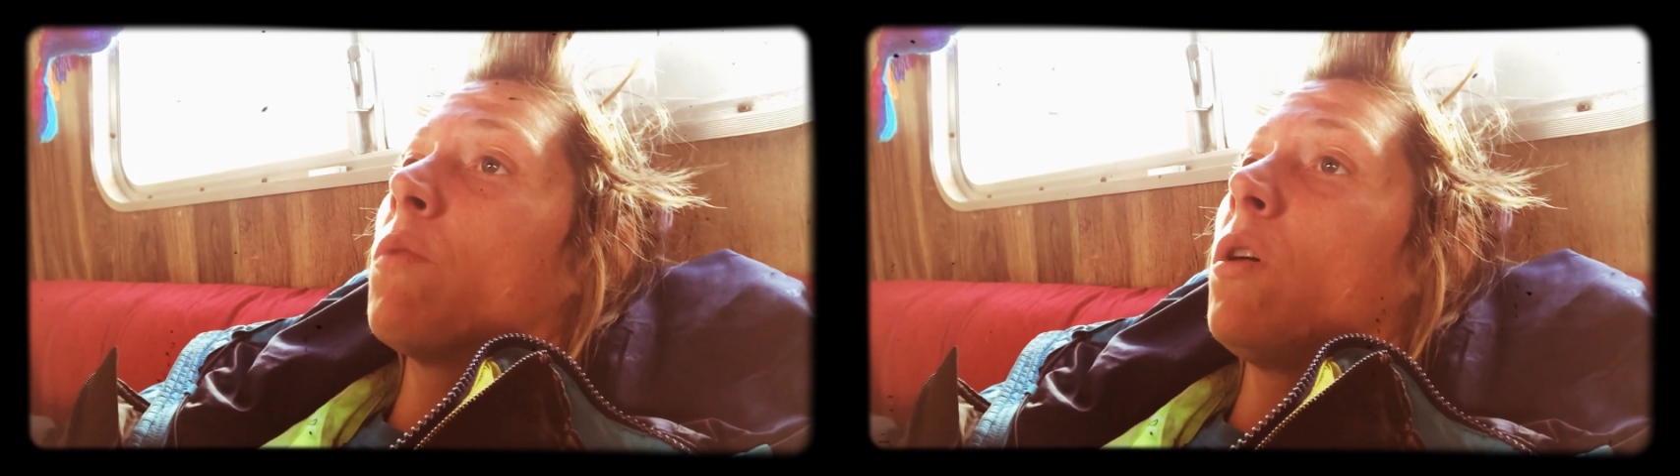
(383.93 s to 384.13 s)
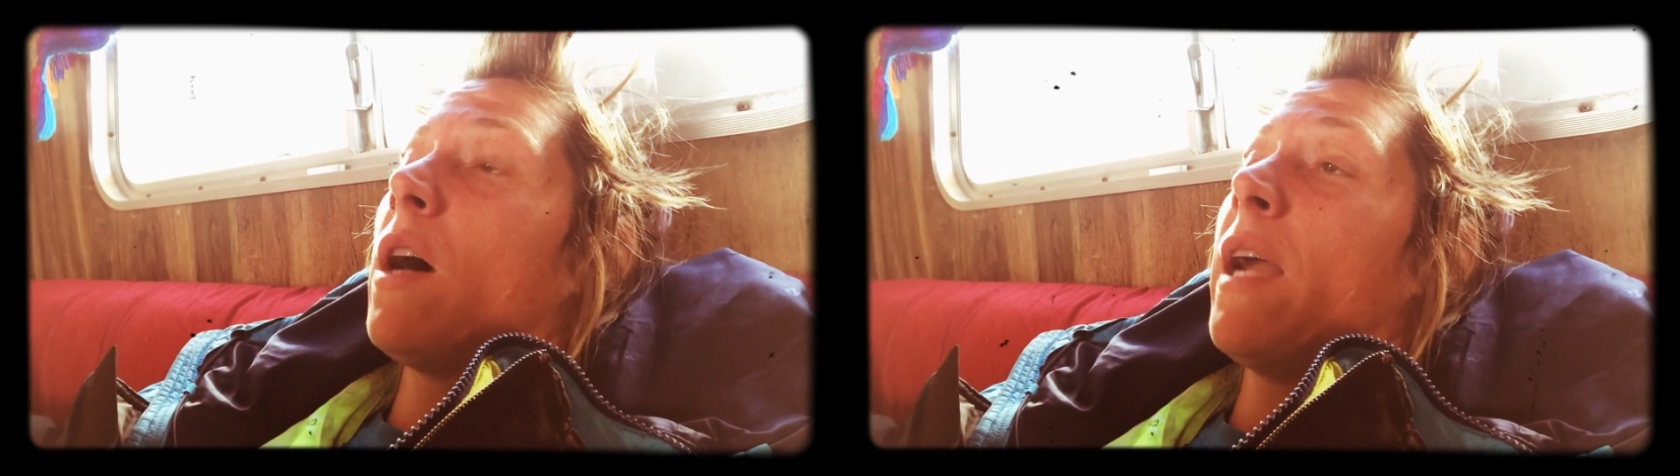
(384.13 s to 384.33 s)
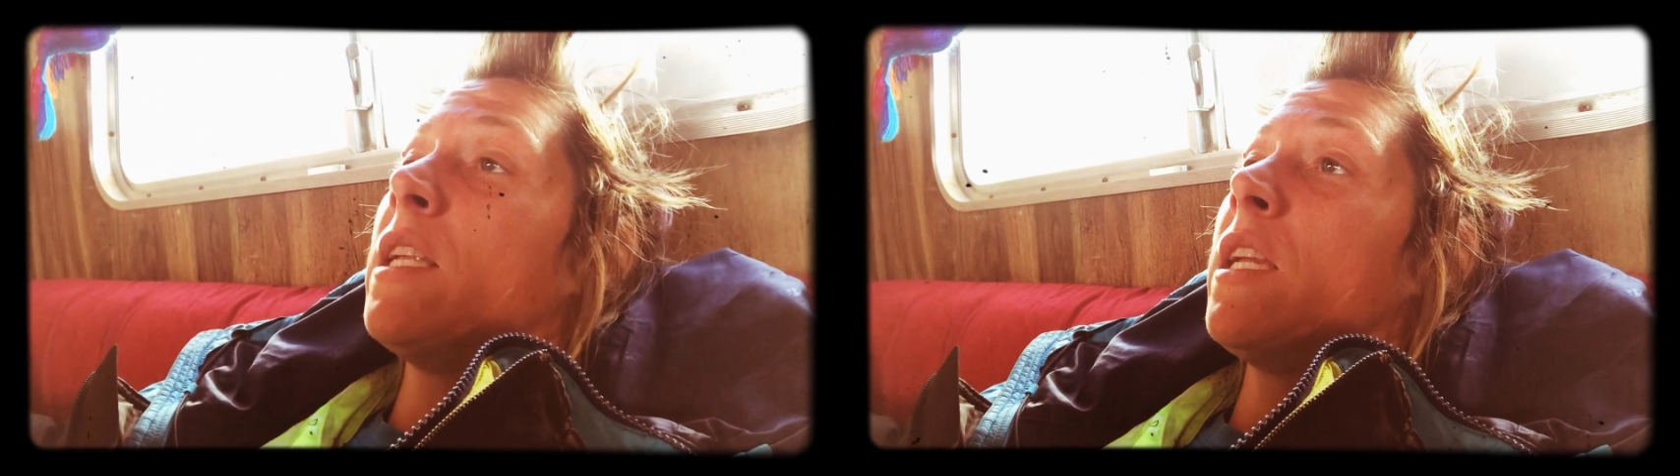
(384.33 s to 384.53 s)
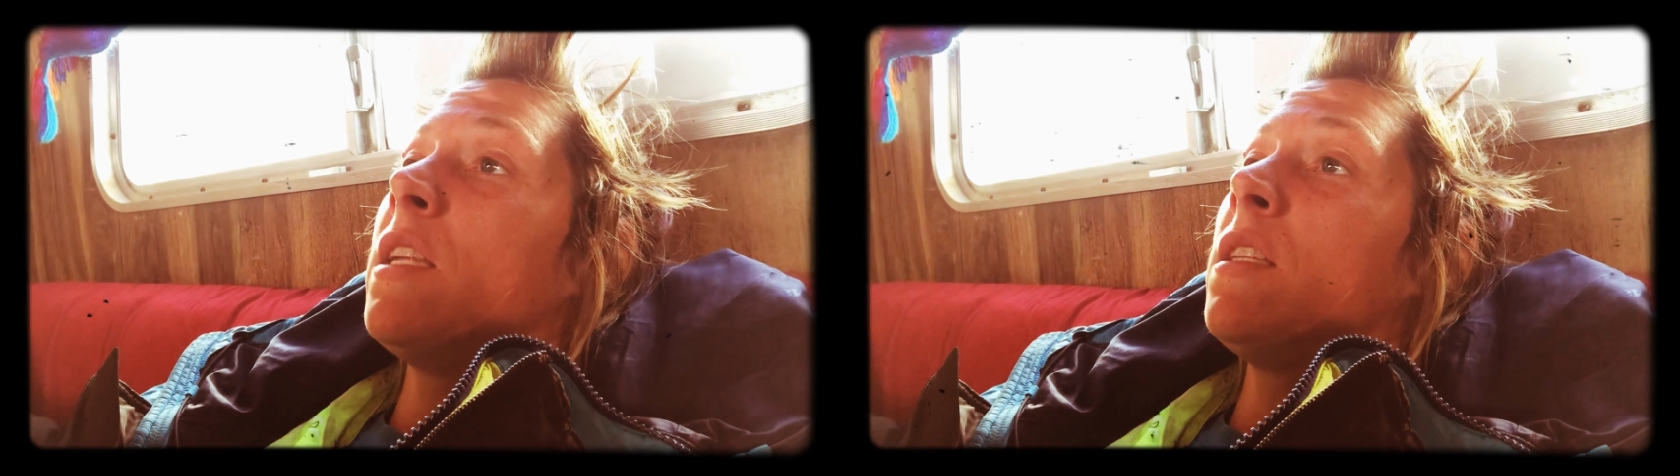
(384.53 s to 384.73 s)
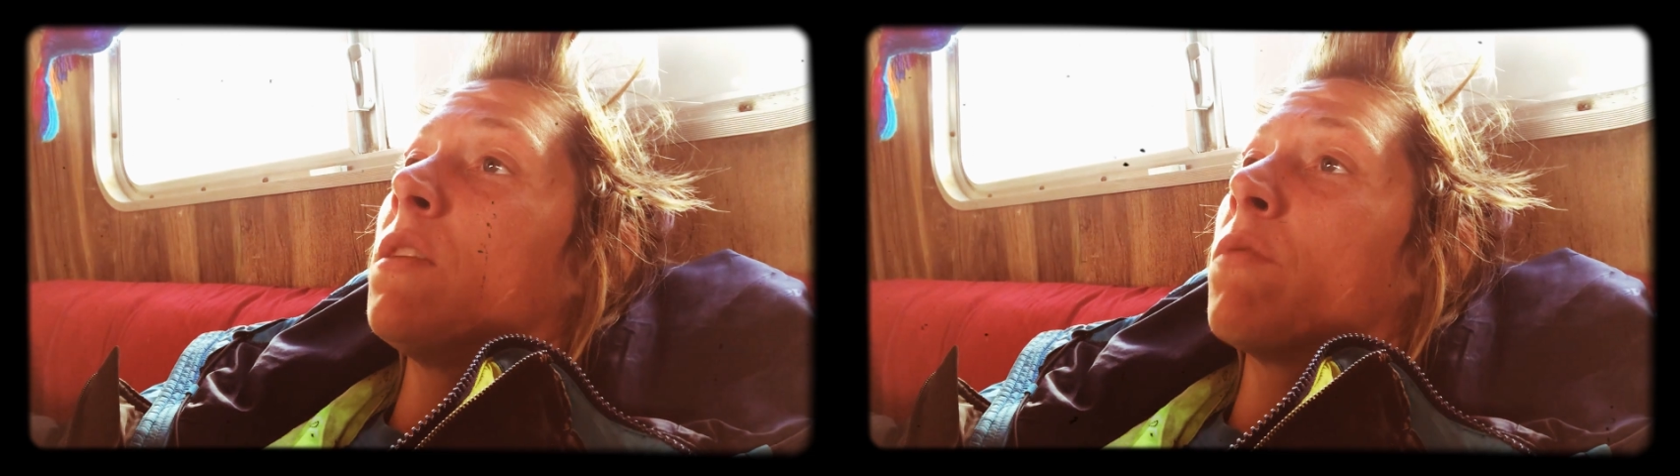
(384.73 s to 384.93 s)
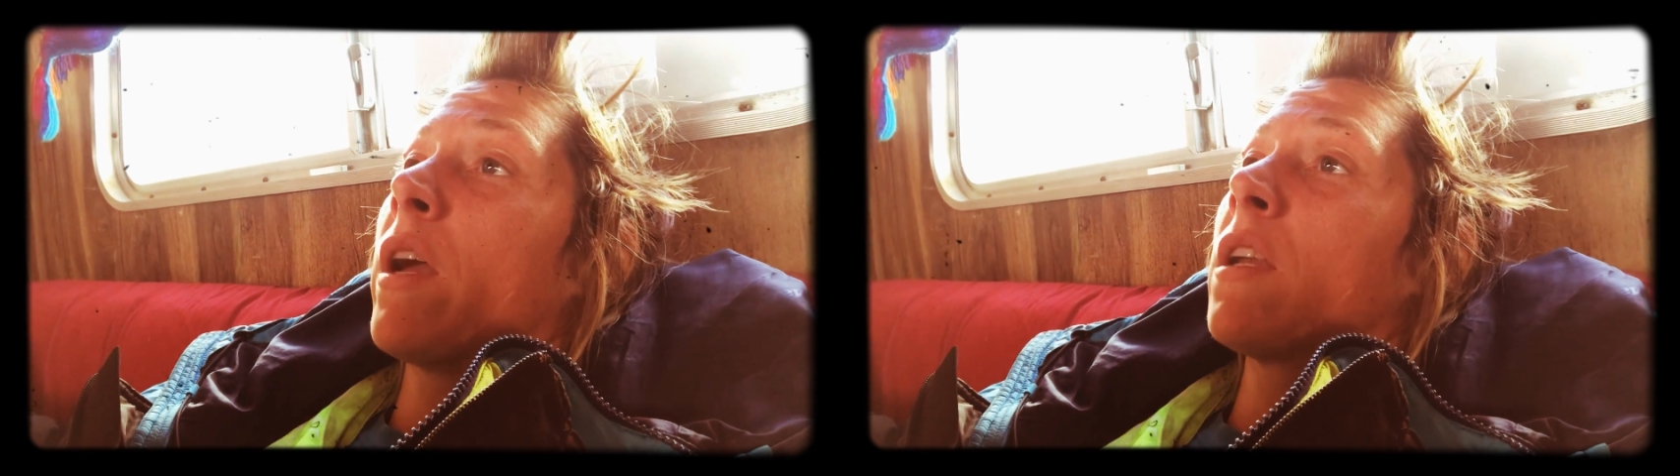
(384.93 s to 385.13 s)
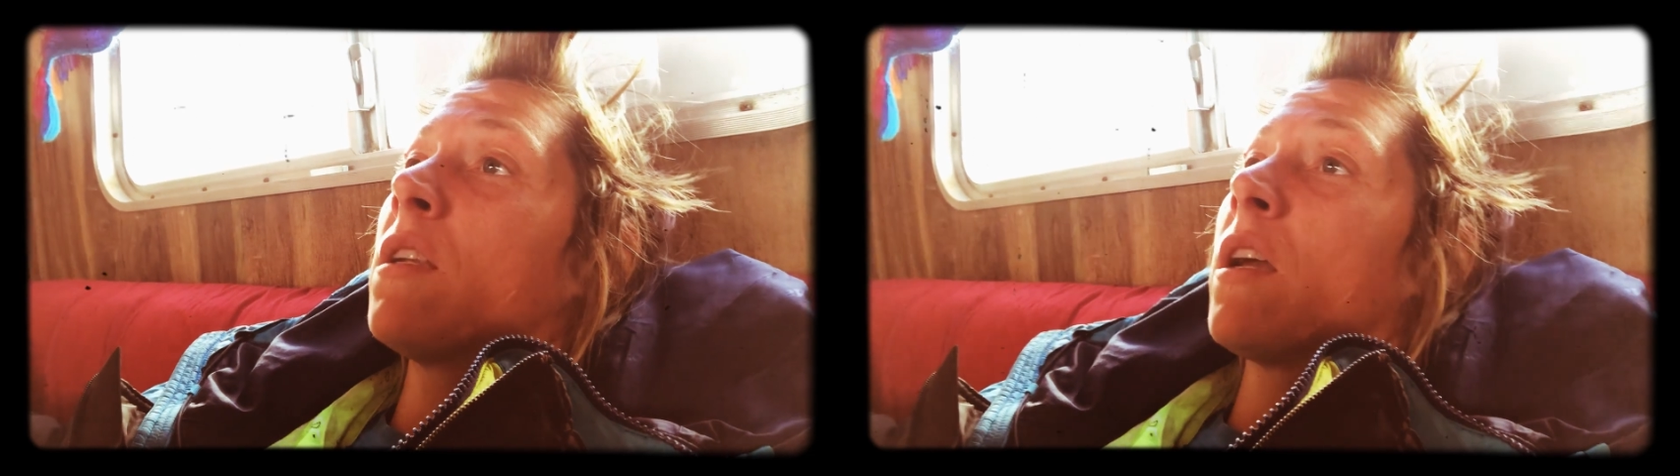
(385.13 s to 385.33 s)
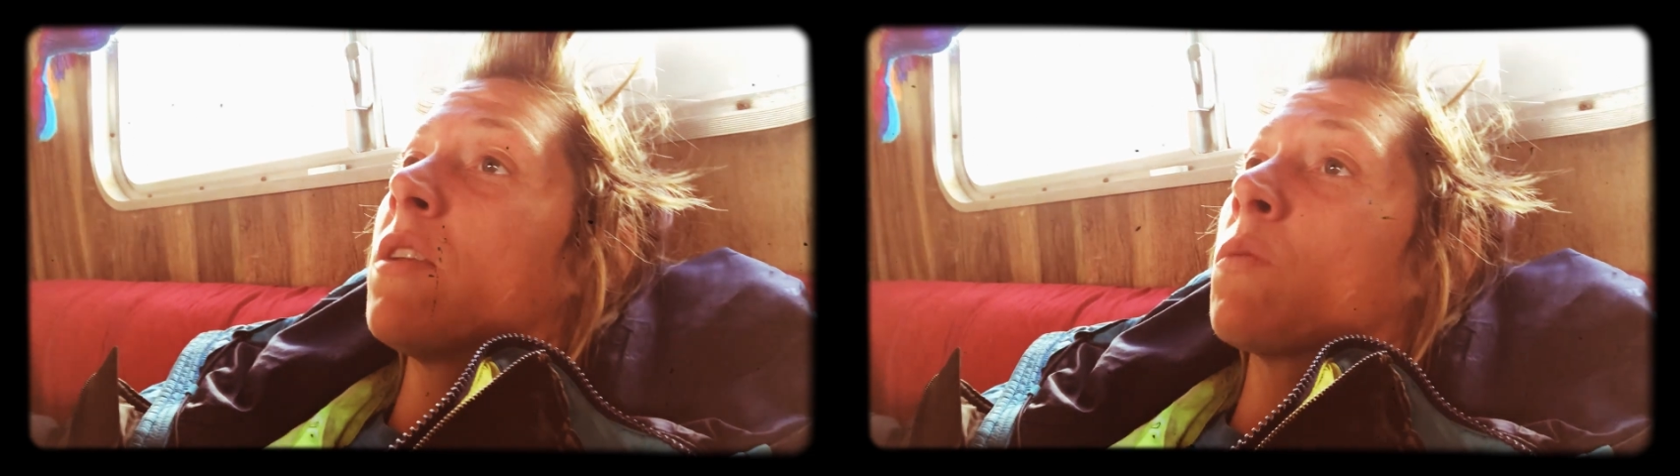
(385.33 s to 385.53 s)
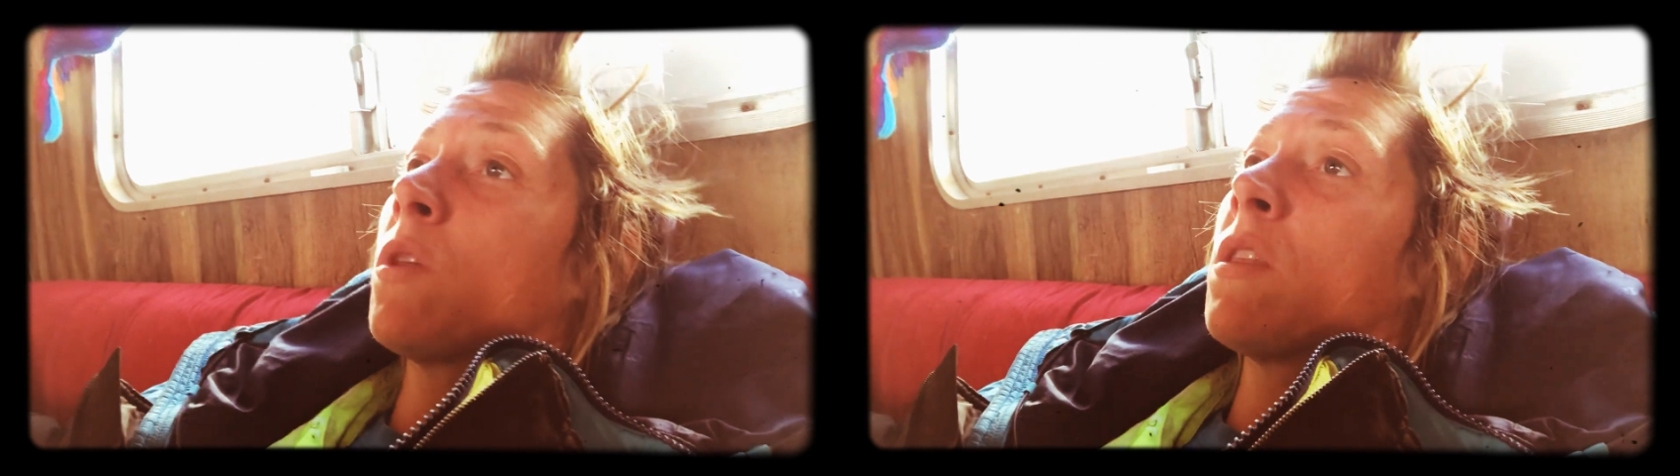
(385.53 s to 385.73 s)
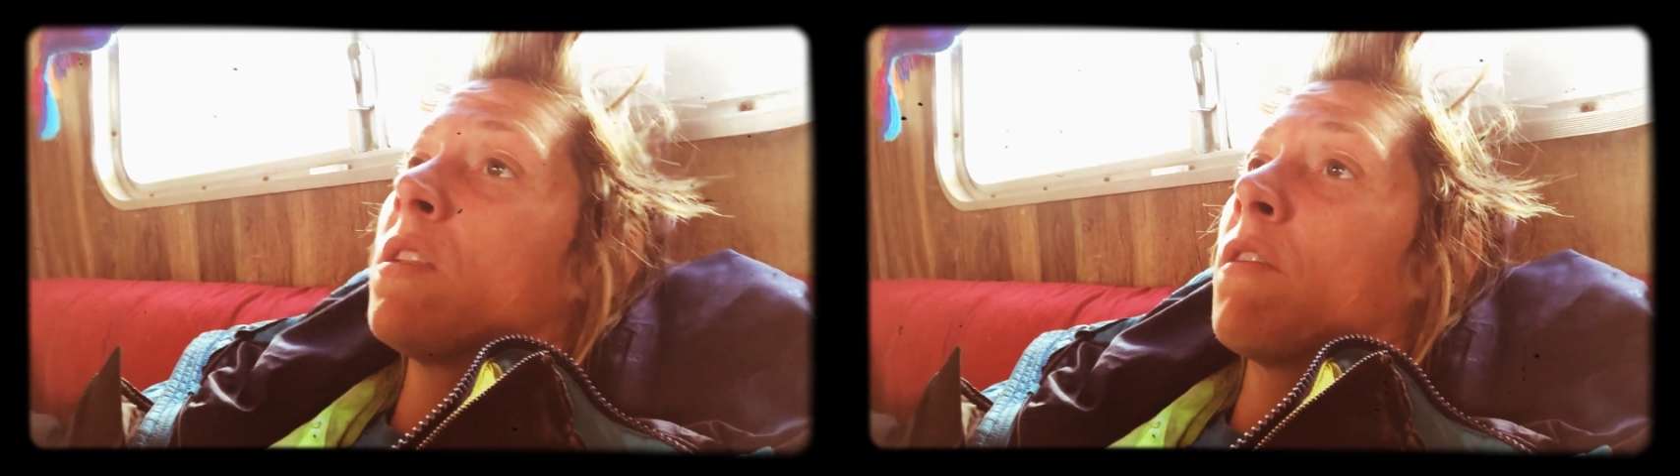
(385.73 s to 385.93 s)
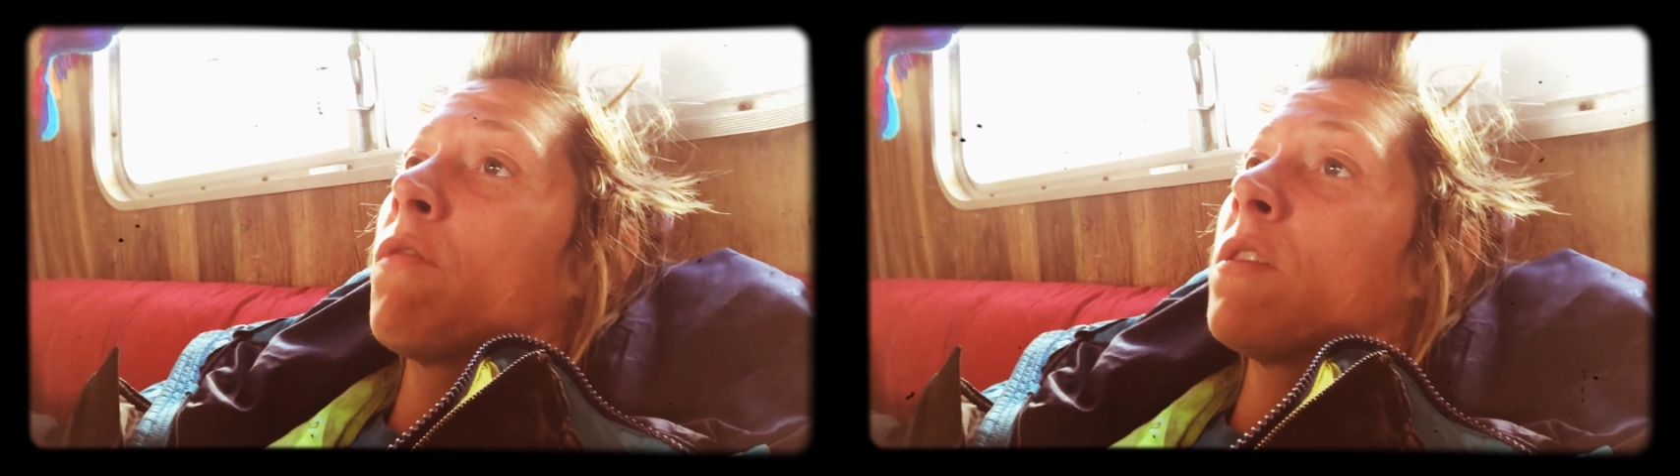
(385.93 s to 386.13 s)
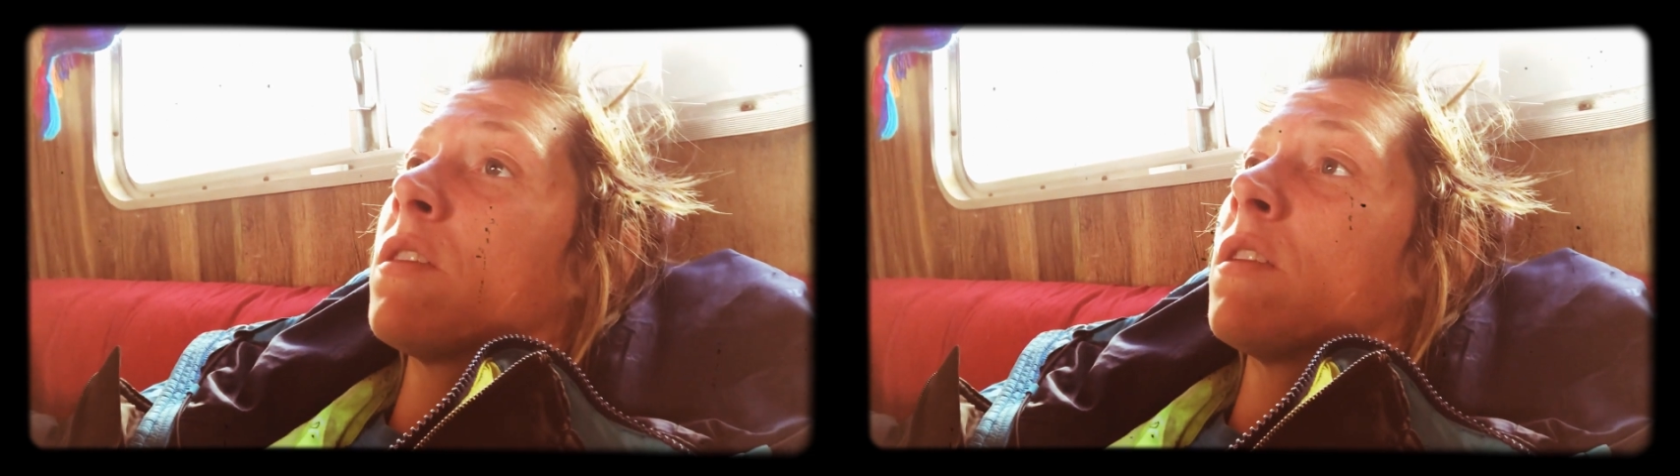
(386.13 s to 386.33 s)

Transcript: Well, I need to recognize what the difference